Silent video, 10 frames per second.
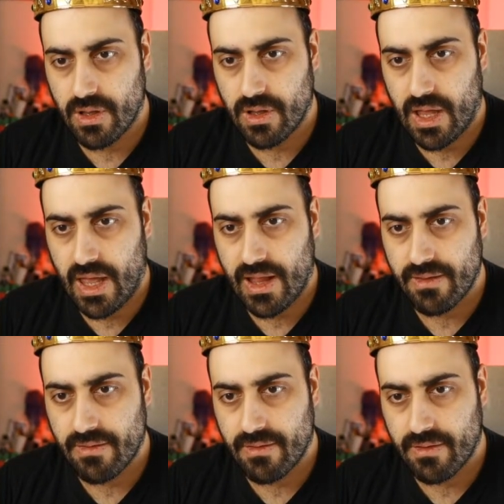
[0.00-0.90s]

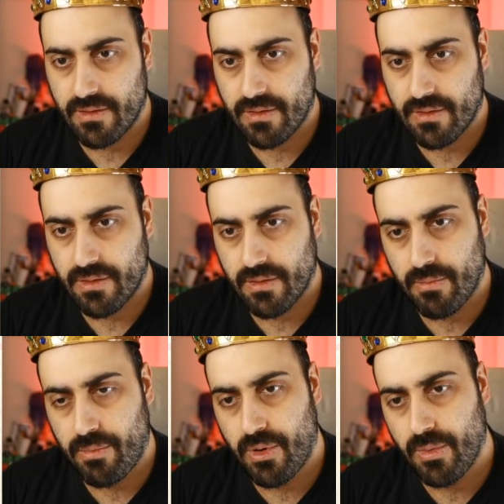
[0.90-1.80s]
add
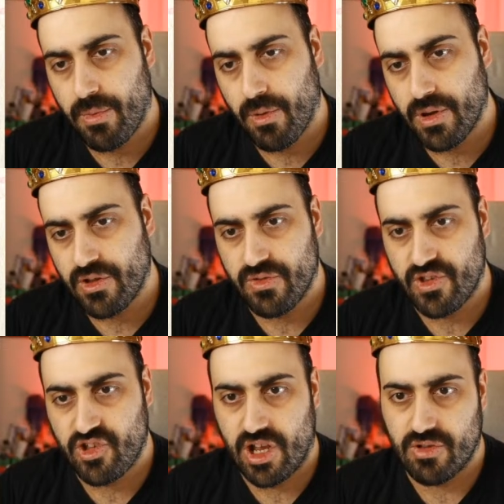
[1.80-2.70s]
purple into the
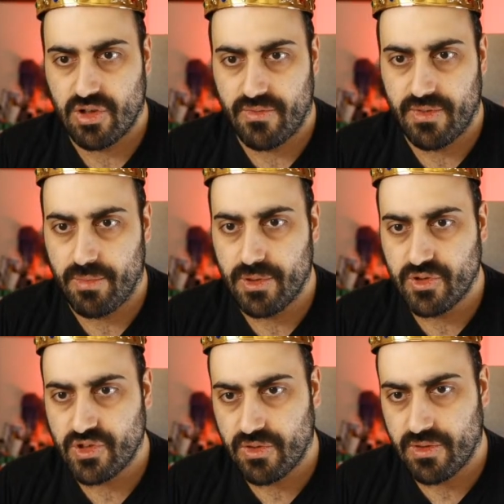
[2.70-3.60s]
shadows of the
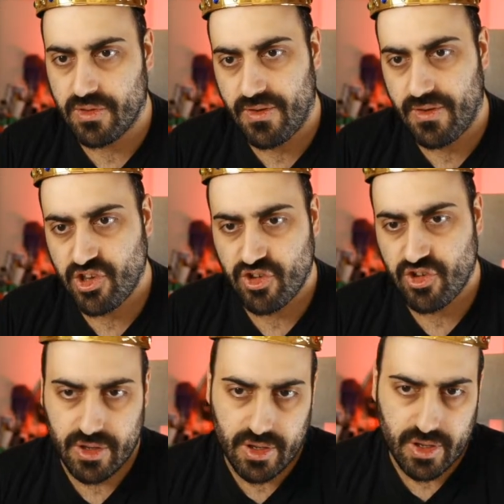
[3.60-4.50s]
blues on the flesh,
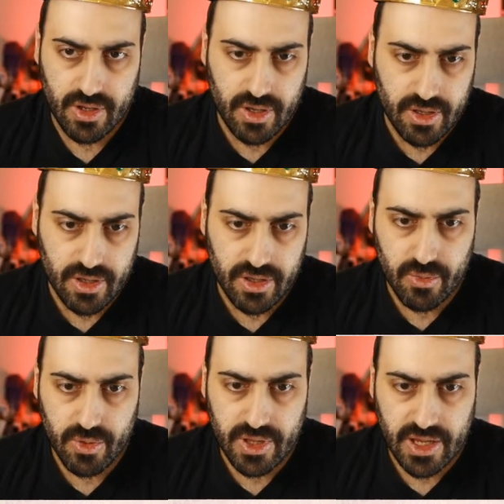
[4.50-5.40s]
you
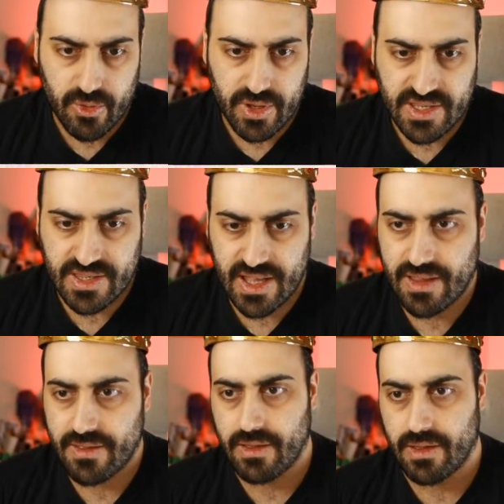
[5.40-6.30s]
will increase
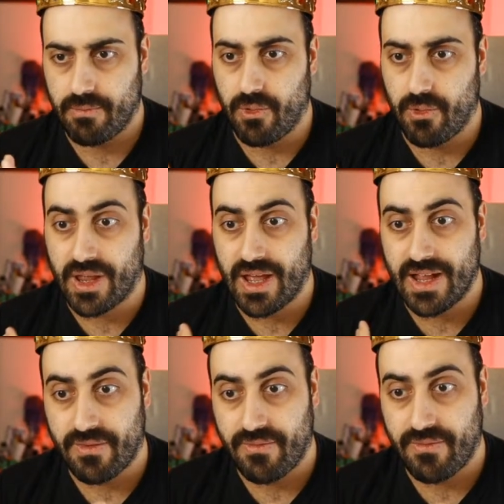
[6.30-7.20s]
that
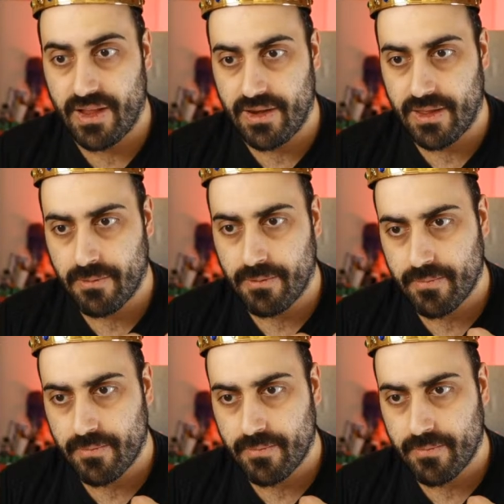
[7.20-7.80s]
organic feeling,